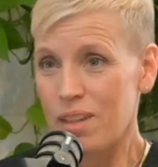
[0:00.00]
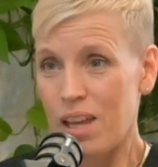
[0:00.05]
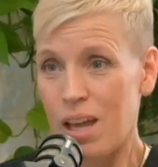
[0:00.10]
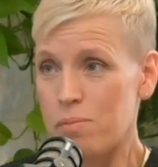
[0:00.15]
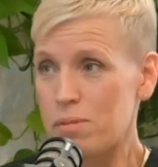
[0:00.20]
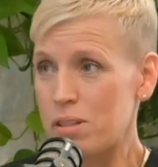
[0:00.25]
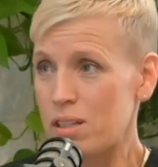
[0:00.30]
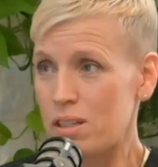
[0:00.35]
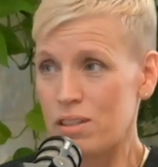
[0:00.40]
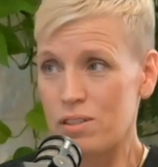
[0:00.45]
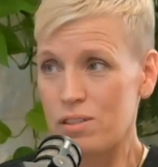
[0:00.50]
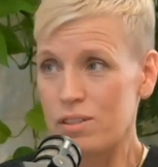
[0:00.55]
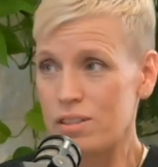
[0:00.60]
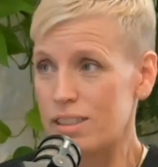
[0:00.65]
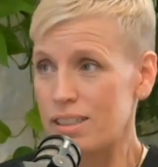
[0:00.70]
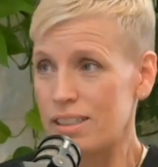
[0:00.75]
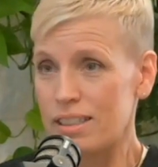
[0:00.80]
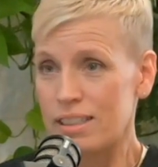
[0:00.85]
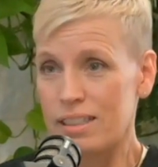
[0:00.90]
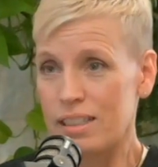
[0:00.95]

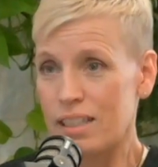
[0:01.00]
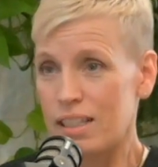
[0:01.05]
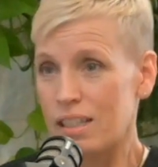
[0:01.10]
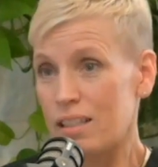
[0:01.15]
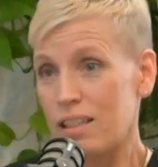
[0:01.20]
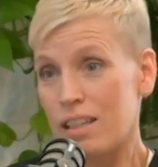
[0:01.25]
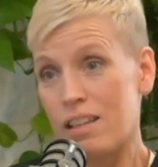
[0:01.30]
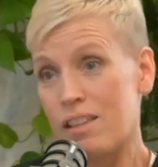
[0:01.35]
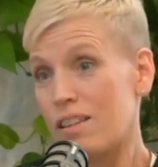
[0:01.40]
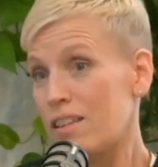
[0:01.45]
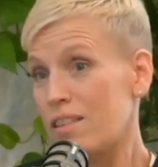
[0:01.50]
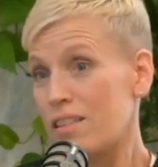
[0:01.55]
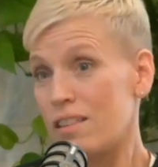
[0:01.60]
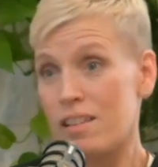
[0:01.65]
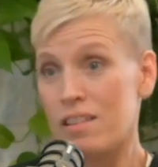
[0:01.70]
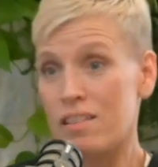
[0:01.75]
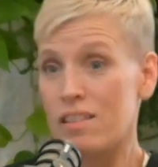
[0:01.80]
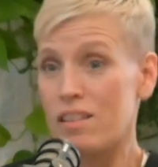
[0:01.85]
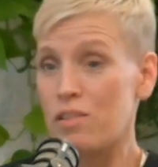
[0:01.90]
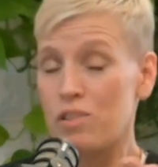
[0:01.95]
Absolutely. And
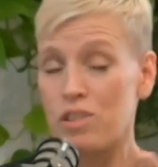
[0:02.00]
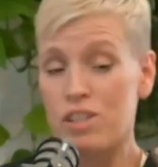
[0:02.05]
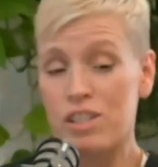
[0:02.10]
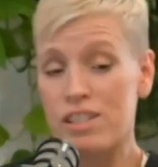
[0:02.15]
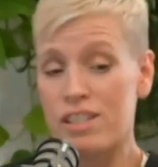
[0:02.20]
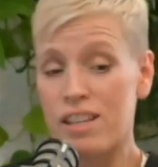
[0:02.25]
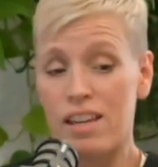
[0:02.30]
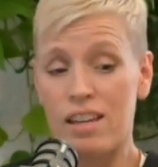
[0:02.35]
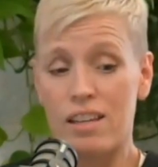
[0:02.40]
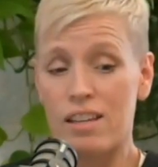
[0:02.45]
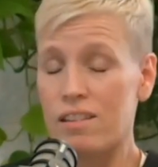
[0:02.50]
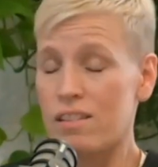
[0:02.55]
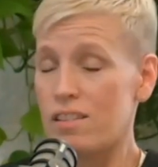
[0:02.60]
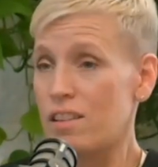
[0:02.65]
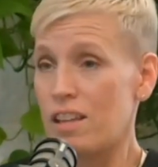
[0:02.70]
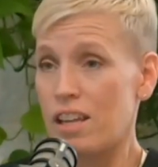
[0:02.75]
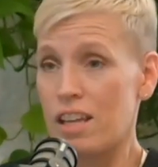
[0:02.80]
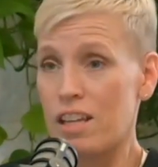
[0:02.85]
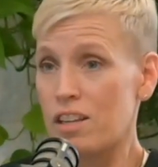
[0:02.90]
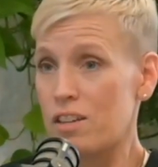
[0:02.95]
they just said it,
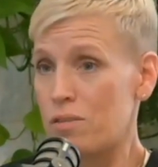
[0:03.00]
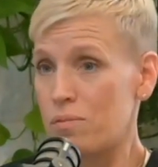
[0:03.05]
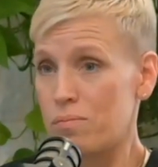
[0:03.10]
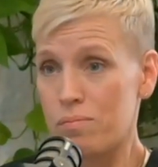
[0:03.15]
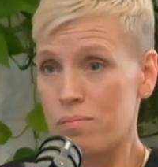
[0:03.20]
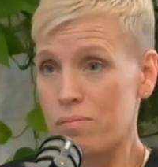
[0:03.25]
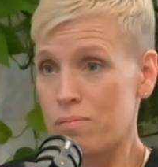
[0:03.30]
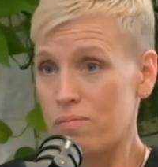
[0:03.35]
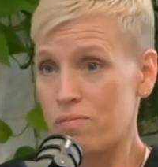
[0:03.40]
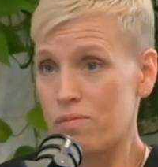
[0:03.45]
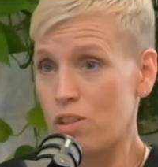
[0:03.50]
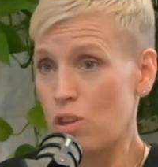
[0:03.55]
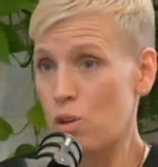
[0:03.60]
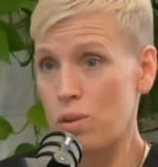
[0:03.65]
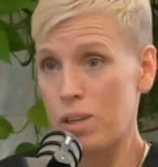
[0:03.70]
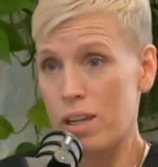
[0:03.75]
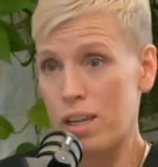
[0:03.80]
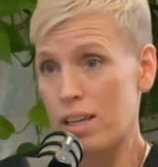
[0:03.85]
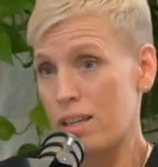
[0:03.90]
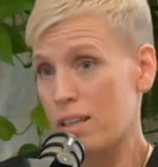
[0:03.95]
they can
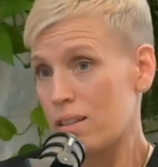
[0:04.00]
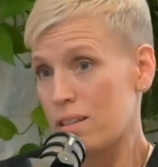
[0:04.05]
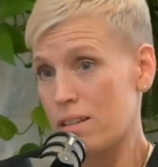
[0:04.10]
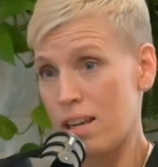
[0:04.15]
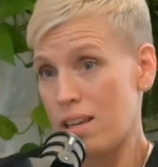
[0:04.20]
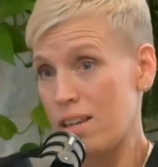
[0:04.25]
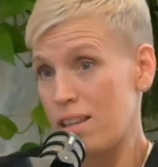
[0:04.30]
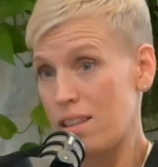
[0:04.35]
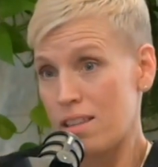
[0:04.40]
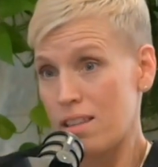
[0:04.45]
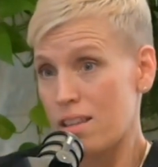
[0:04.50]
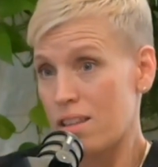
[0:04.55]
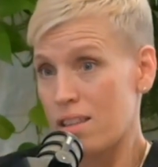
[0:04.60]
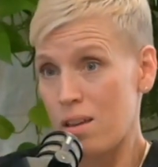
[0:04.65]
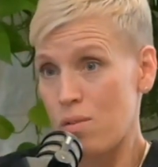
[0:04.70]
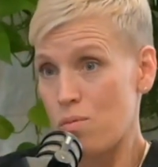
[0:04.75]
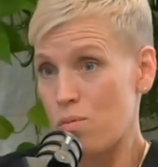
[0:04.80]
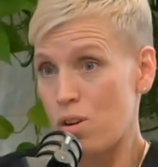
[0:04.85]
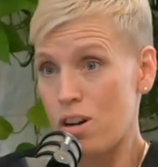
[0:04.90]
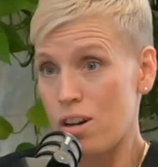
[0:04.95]
donate anything
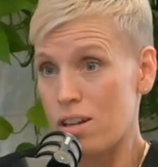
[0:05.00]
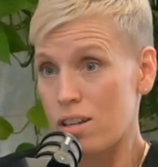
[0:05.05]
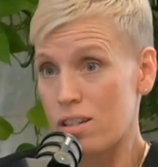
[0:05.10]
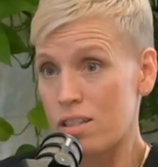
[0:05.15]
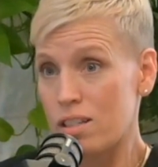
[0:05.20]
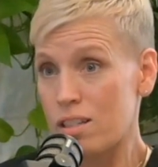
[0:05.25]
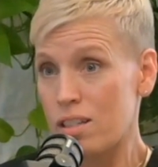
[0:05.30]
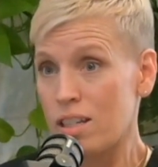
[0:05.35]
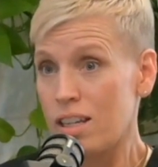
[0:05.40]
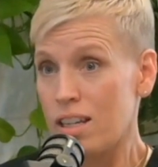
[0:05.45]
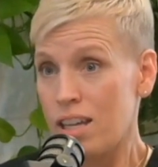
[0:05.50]
they want,